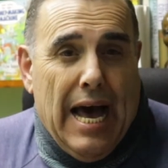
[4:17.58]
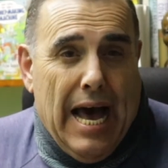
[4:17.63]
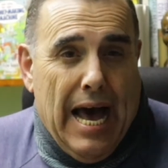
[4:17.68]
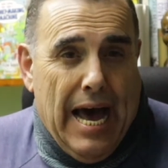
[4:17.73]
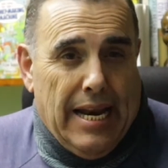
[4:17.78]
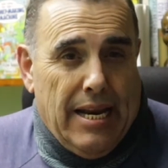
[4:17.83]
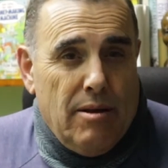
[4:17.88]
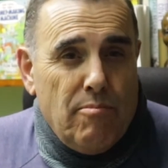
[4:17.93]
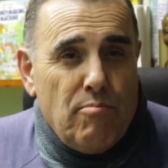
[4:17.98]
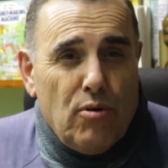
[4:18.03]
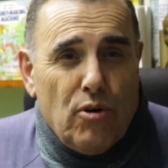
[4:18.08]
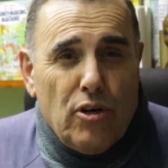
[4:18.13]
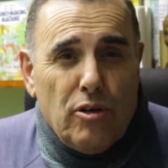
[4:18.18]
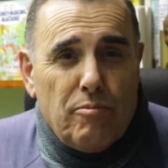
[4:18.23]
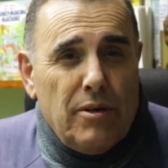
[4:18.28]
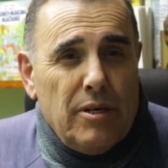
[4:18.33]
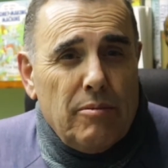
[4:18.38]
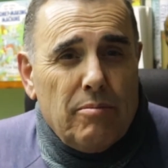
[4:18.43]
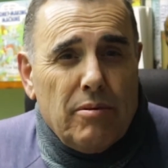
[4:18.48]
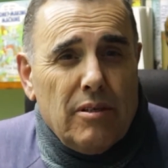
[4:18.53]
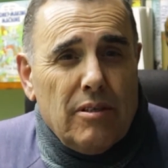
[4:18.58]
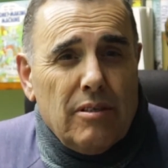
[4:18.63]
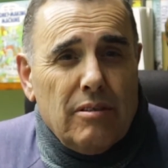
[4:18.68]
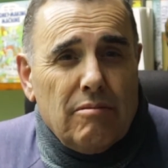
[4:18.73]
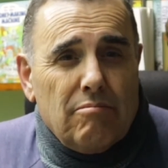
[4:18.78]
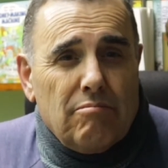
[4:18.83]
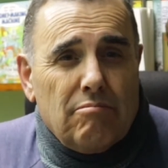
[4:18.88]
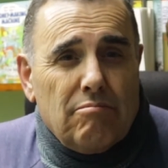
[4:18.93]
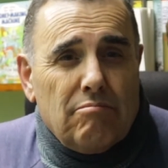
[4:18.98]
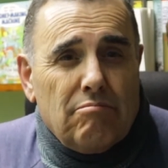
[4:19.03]
Unemployed people
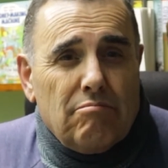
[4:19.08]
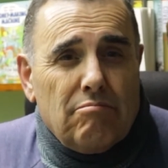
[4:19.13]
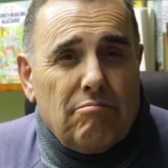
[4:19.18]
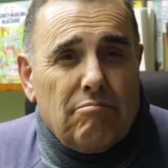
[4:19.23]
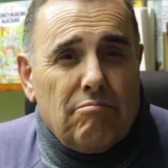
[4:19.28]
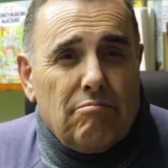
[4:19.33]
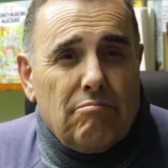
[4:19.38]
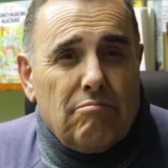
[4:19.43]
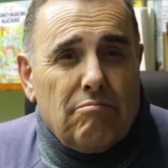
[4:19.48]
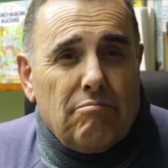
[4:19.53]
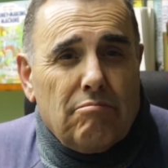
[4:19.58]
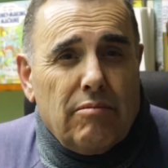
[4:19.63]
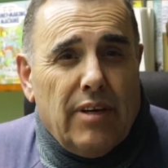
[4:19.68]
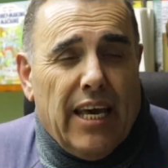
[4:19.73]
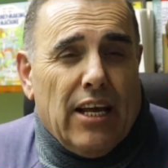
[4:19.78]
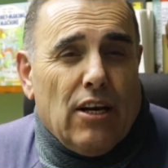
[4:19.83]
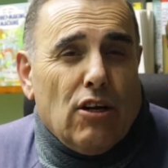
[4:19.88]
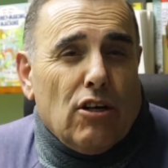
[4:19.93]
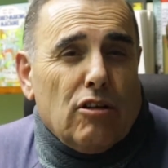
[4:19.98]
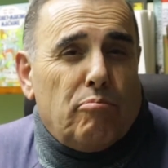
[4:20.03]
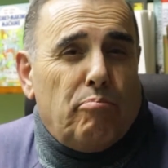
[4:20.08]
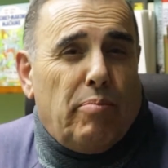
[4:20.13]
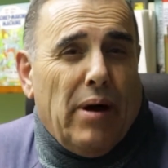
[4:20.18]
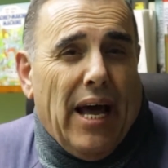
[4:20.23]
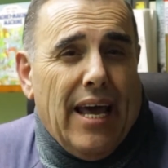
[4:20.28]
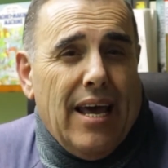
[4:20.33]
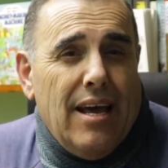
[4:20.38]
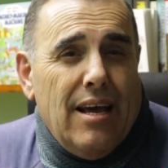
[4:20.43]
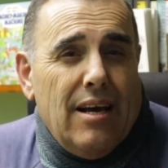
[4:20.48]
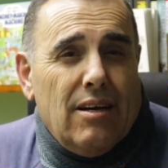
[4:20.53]
cannot
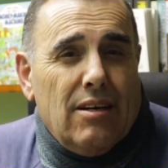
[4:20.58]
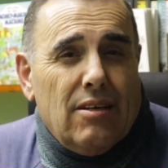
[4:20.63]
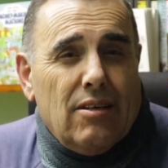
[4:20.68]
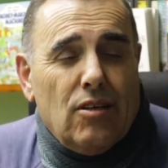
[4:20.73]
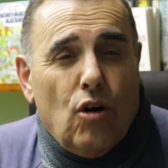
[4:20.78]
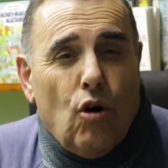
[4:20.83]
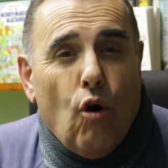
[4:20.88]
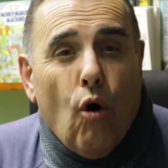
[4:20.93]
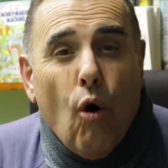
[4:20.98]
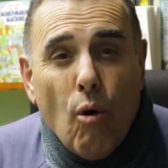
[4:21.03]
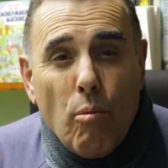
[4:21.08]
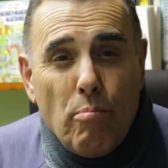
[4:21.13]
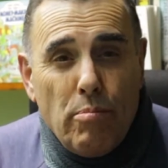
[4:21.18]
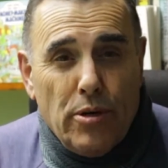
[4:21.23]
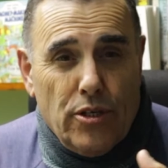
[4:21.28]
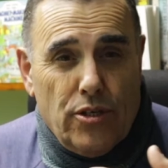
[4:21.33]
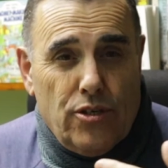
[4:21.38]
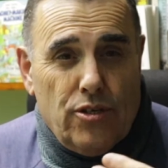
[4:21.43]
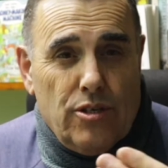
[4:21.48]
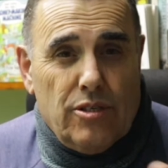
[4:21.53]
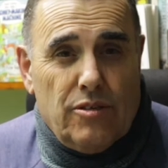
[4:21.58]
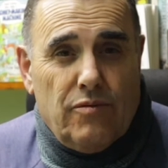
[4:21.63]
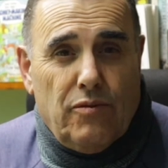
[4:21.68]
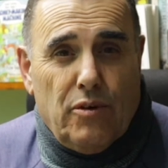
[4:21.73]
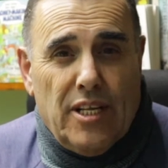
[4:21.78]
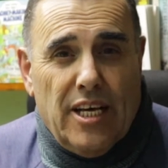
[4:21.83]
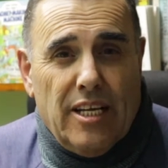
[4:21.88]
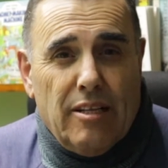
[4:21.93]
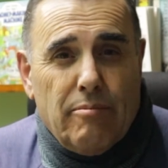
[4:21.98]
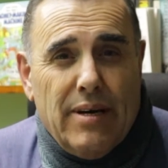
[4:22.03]
pay or purchase, for
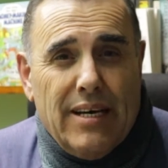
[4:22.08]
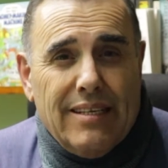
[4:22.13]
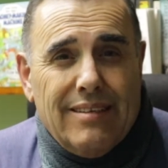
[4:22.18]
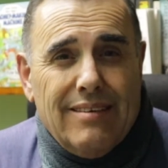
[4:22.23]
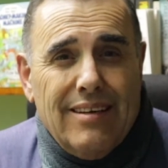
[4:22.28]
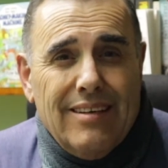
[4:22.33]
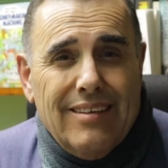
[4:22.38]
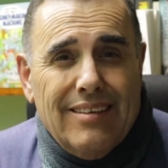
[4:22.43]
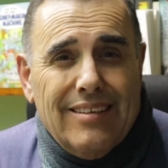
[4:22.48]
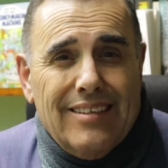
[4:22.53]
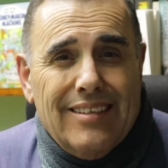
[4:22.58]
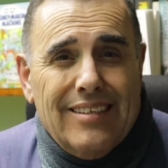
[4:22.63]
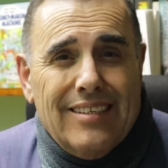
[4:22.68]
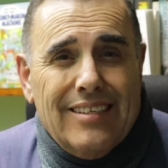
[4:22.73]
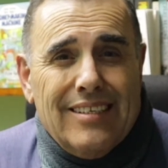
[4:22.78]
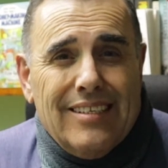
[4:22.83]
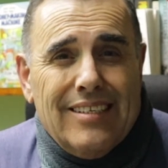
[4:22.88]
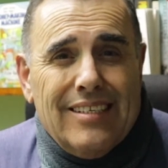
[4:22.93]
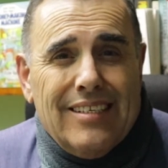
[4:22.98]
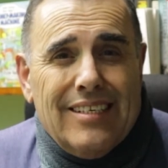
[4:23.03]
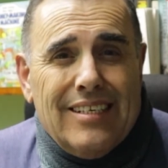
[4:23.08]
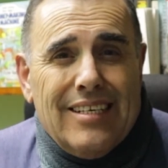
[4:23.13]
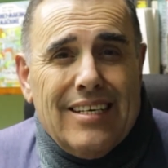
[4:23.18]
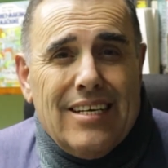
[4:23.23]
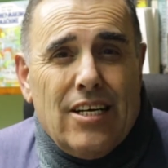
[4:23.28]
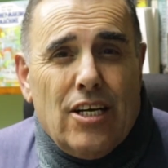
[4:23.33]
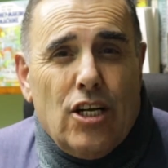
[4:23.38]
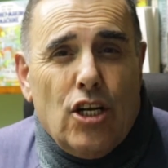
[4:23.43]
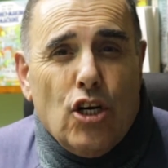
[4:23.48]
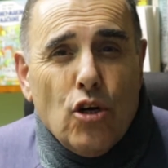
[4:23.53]
that matter,
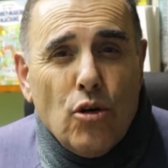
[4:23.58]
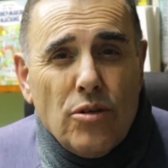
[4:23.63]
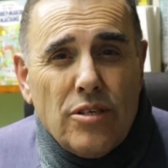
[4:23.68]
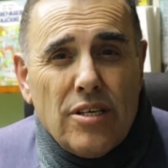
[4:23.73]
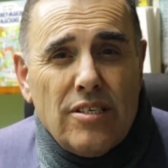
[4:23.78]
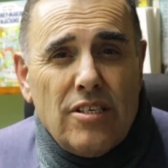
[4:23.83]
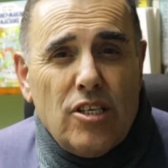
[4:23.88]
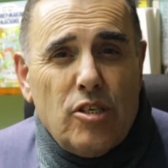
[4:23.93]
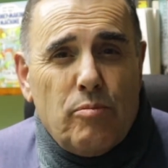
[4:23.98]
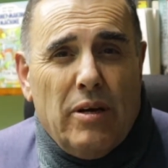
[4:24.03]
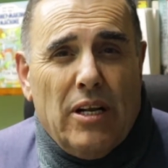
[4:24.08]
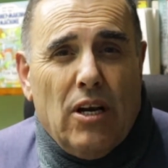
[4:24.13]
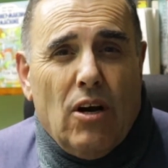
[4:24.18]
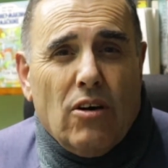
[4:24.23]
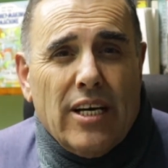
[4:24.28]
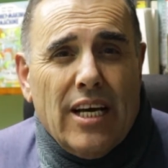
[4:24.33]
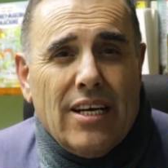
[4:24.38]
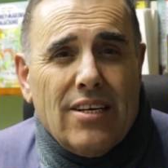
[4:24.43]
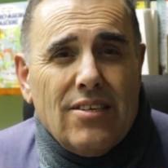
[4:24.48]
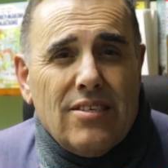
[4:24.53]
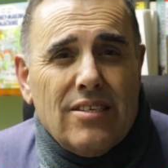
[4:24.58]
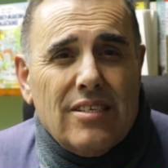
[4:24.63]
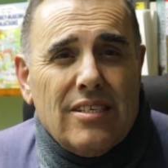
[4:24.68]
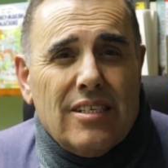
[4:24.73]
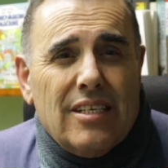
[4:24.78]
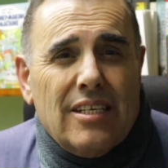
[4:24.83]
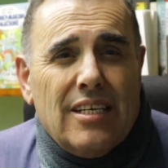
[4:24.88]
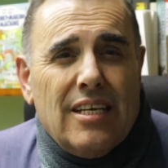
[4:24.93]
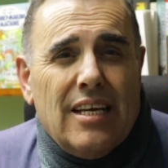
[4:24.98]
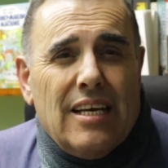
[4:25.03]
loses his belongings,
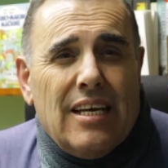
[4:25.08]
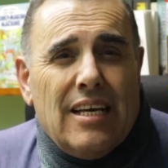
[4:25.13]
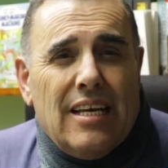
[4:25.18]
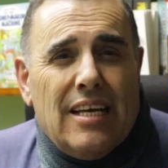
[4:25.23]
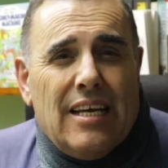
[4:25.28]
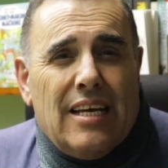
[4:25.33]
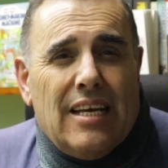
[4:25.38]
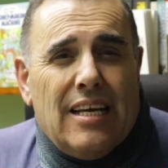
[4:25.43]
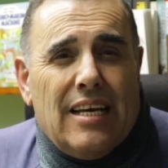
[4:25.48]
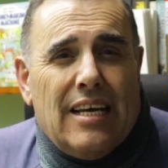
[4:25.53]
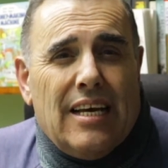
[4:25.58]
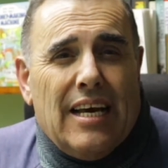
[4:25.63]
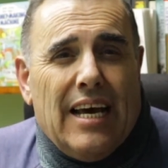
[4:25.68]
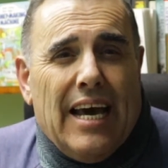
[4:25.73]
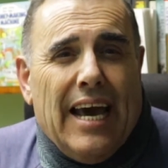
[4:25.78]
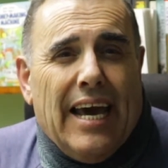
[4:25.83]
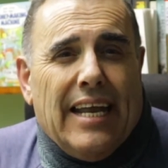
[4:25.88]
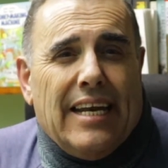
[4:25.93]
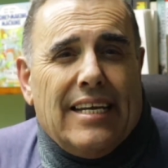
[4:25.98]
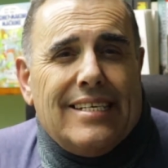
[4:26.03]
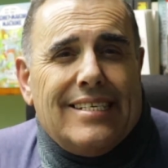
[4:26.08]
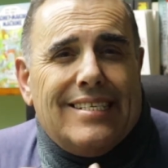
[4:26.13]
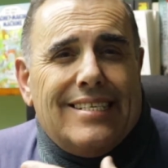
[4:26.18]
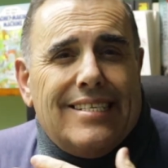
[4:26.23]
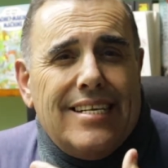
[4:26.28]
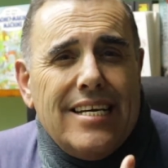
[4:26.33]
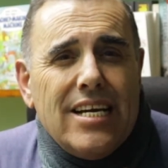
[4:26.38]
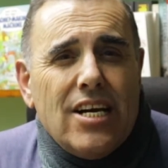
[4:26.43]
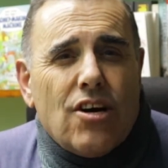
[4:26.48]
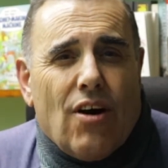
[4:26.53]
and is
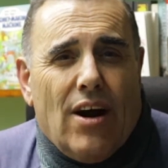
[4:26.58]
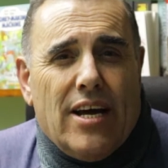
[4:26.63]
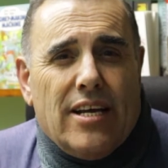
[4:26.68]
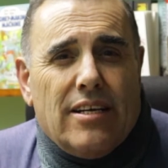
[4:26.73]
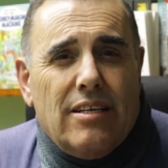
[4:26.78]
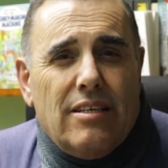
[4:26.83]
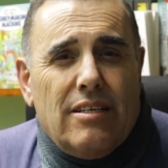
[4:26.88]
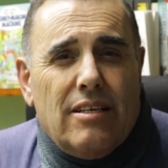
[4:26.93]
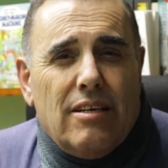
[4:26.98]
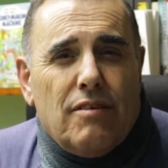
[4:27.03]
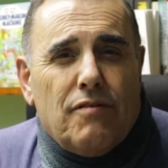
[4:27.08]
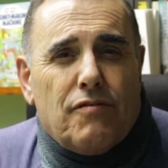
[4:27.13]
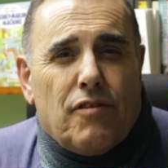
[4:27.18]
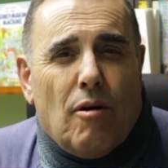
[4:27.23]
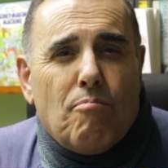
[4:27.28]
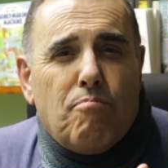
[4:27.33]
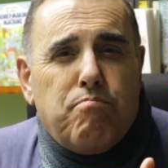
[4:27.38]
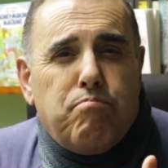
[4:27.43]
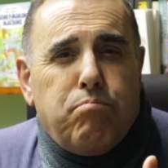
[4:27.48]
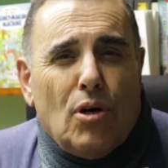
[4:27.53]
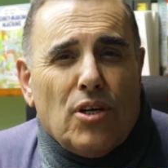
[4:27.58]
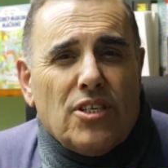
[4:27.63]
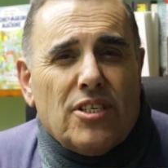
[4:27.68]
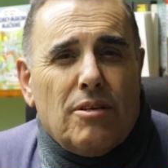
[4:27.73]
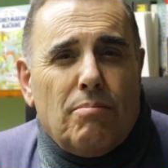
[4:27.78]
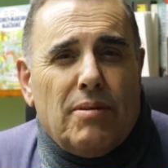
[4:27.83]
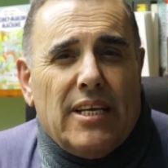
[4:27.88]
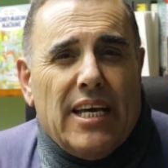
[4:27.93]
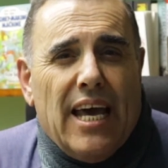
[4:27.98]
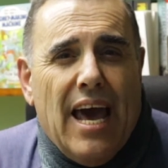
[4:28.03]
degraded from
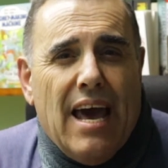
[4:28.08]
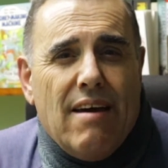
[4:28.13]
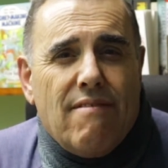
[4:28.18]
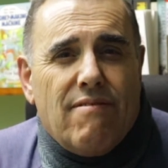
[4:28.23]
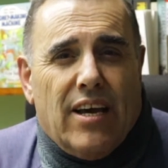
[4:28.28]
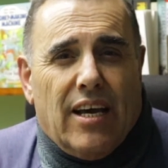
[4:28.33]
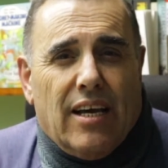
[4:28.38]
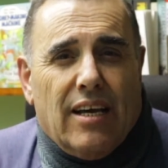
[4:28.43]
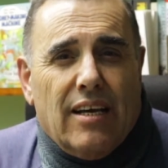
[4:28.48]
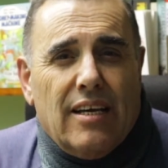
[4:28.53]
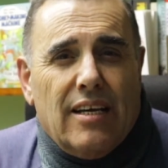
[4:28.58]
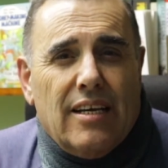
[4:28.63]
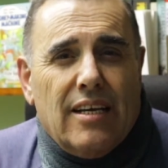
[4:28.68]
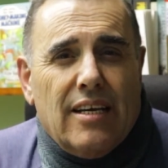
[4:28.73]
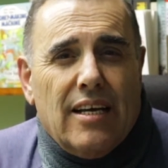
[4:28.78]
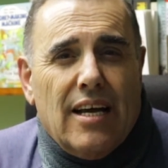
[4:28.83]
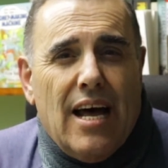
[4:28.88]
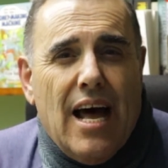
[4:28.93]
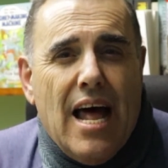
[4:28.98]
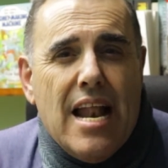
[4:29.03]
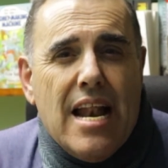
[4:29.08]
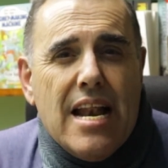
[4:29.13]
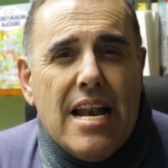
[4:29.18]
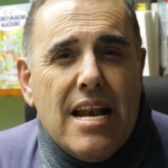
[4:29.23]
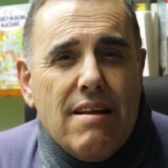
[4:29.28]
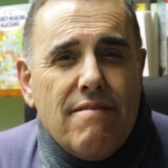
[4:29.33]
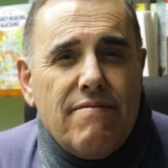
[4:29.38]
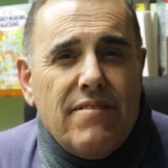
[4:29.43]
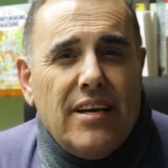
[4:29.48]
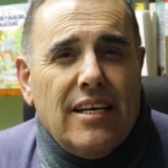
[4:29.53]
possibly having a
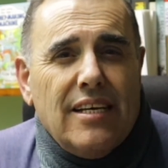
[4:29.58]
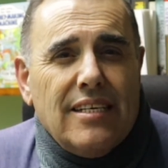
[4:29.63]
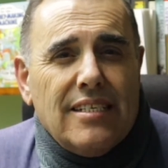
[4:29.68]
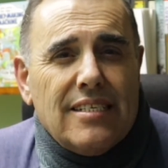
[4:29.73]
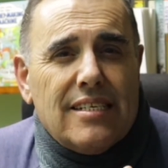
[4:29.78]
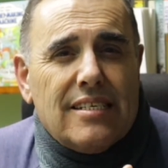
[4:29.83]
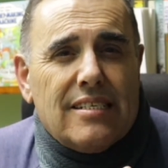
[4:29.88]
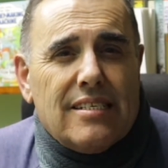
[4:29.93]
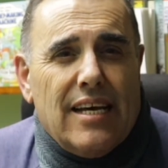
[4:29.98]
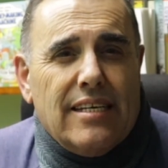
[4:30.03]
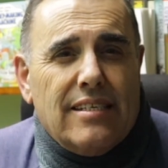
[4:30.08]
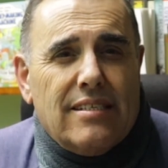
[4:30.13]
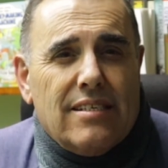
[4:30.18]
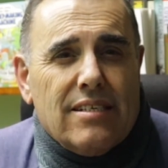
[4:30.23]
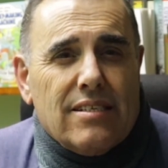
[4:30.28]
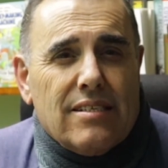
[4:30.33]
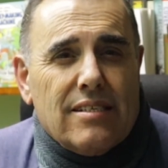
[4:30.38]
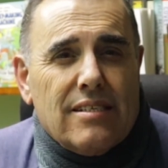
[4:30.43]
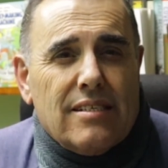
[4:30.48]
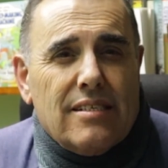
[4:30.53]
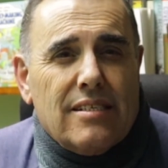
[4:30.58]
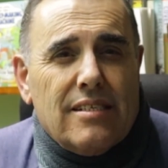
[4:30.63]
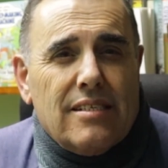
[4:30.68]
living status